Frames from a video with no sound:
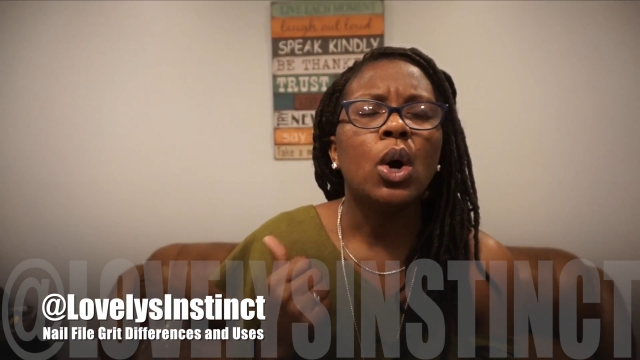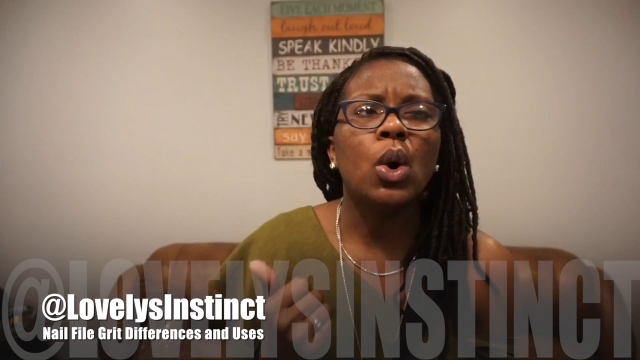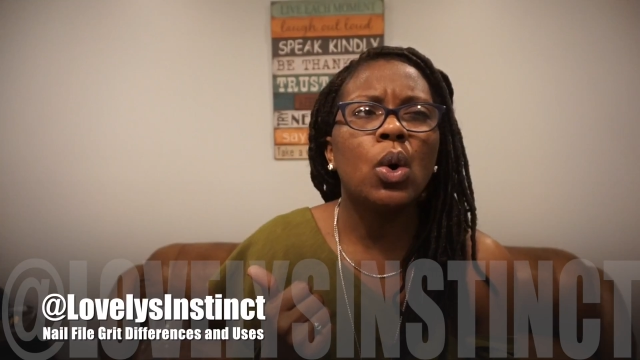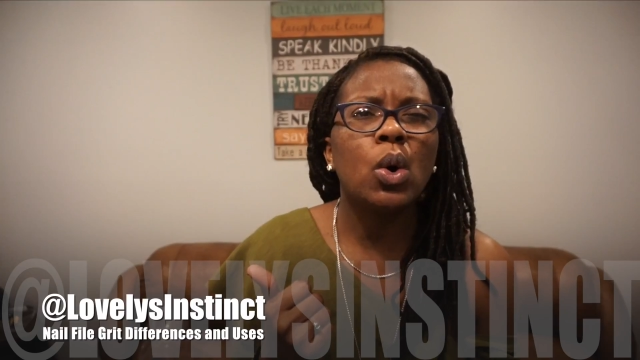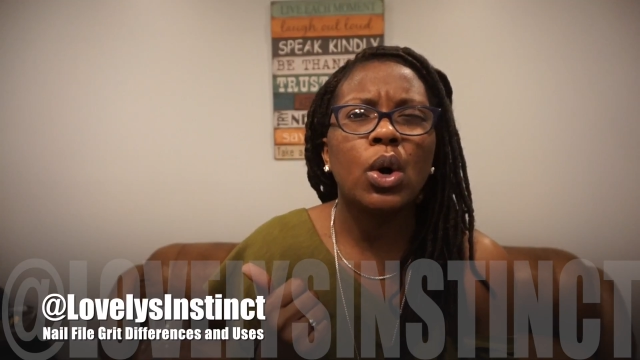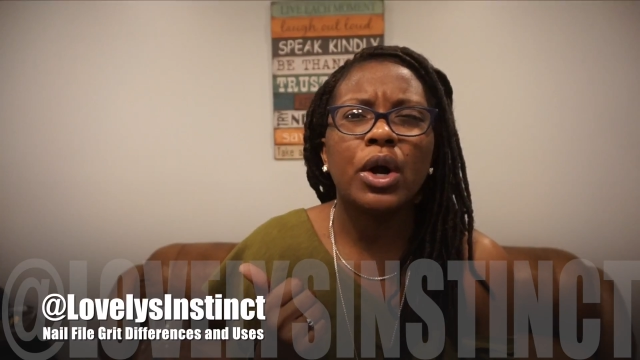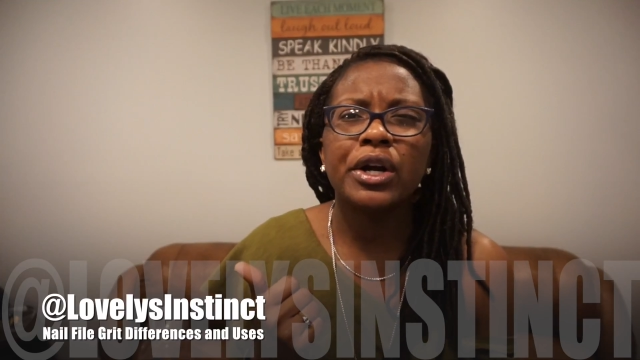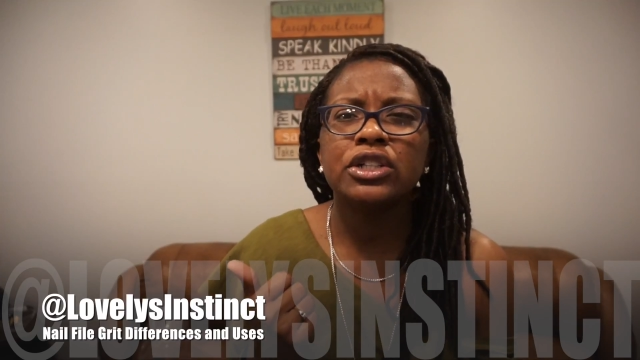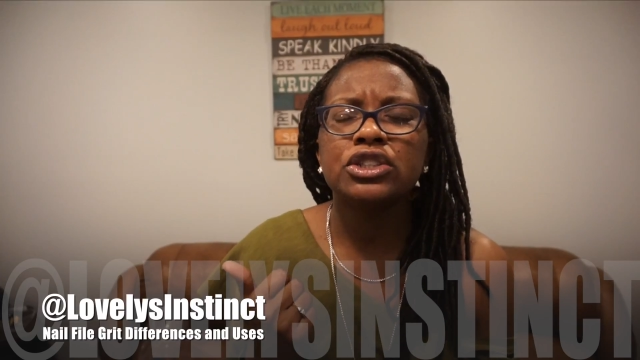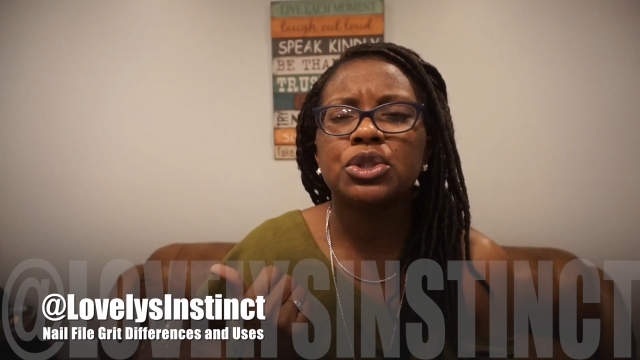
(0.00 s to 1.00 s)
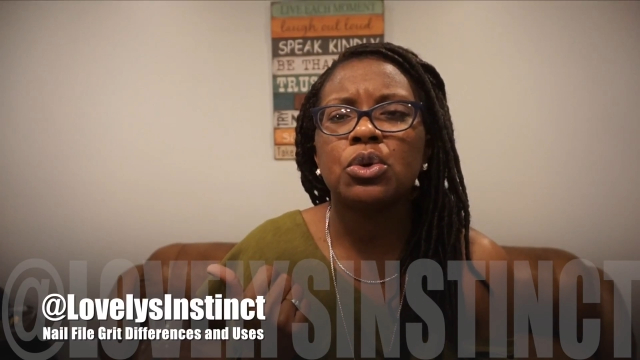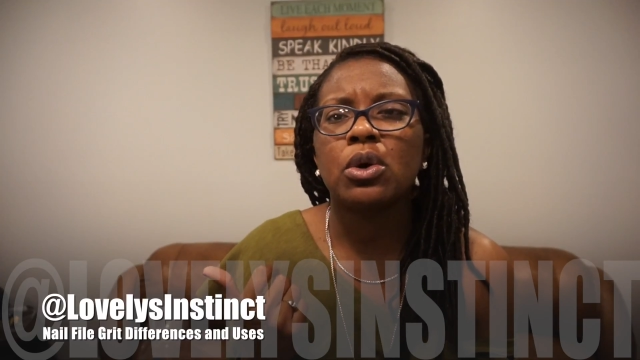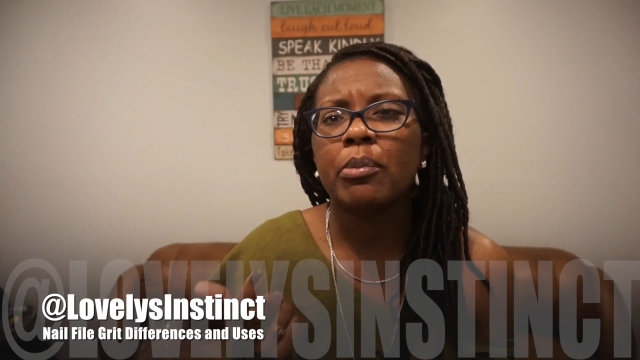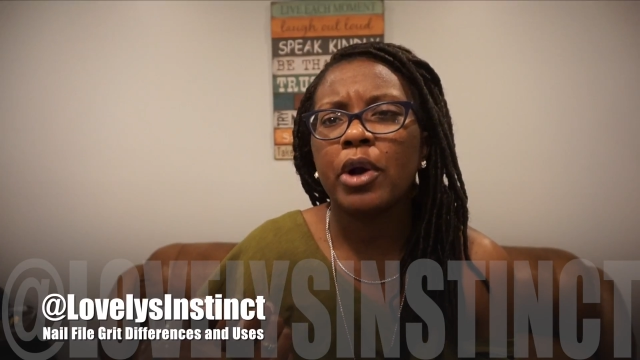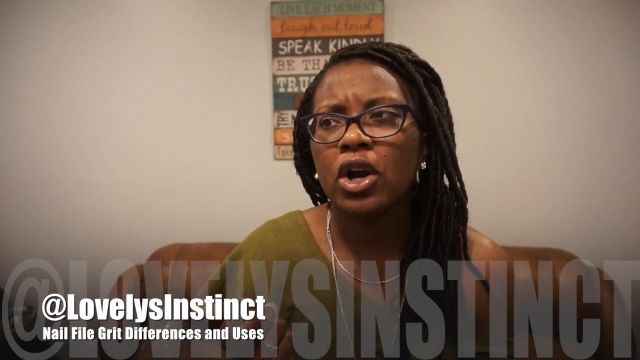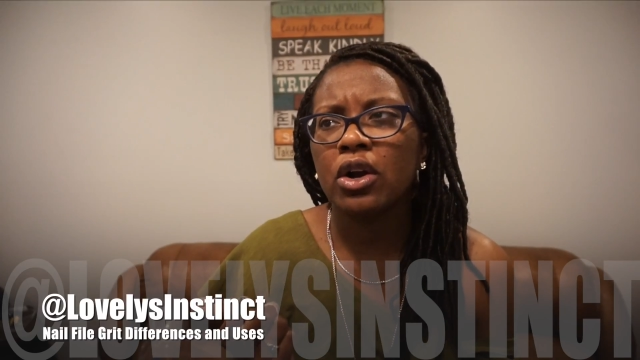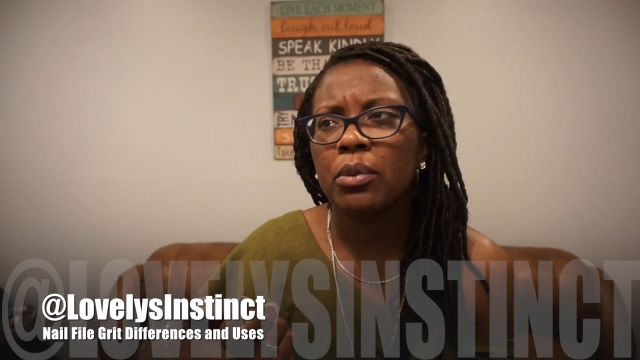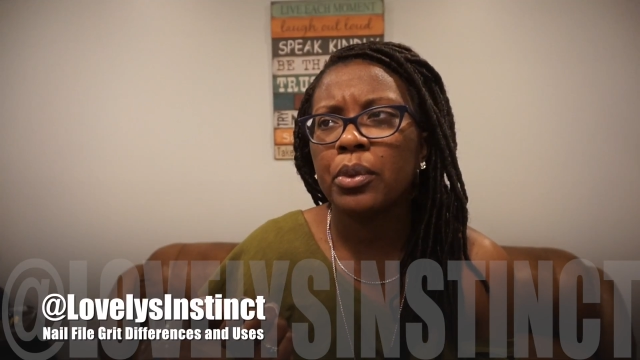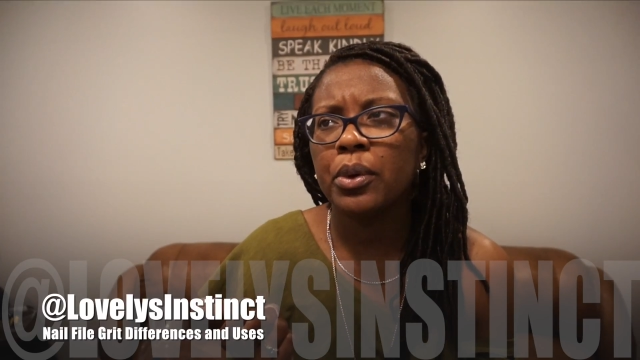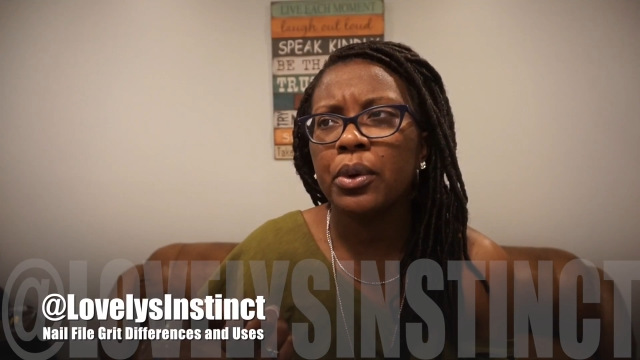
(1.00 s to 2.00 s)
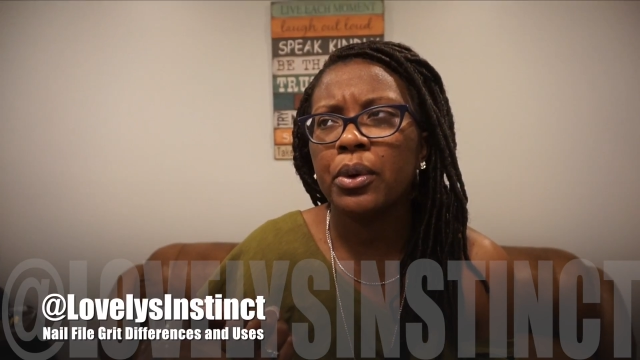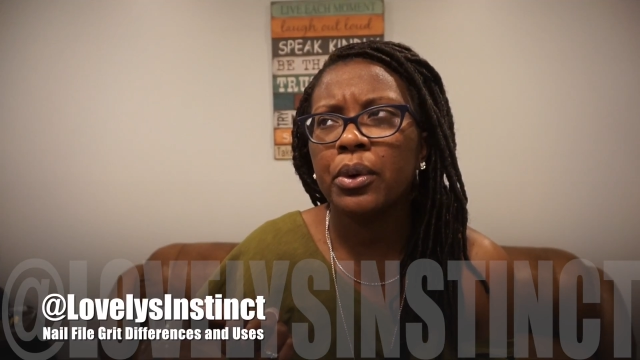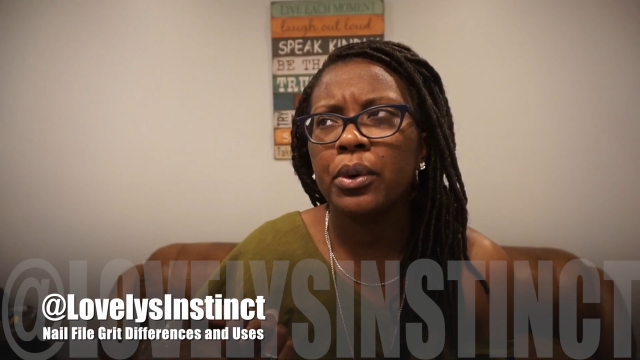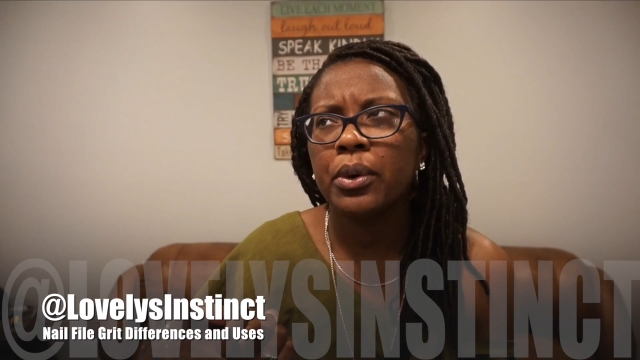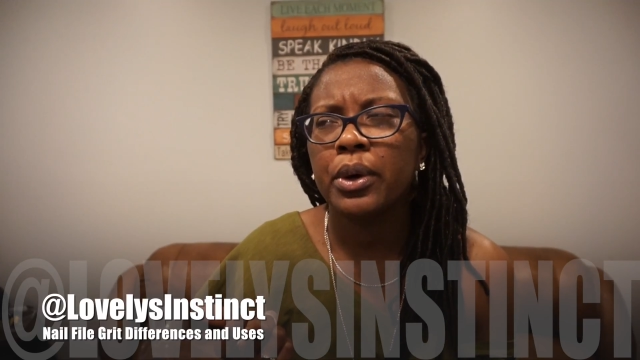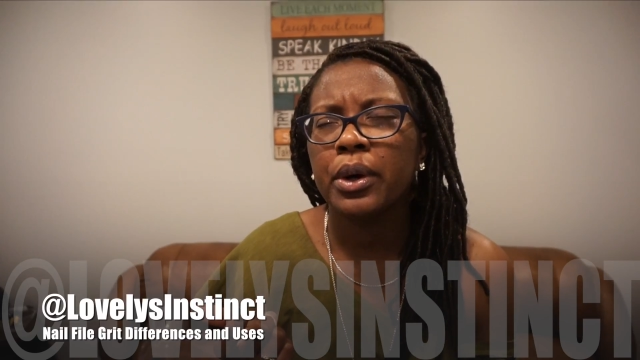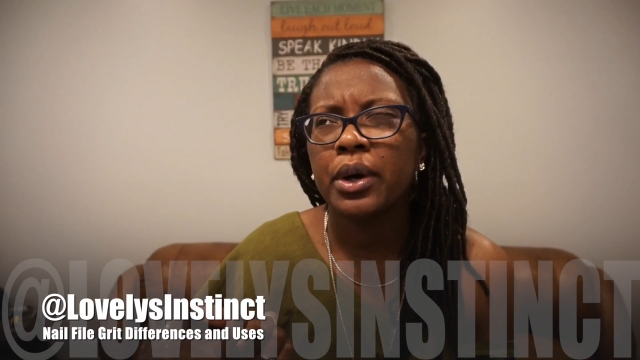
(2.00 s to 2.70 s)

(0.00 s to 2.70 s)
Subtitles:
orange or purple,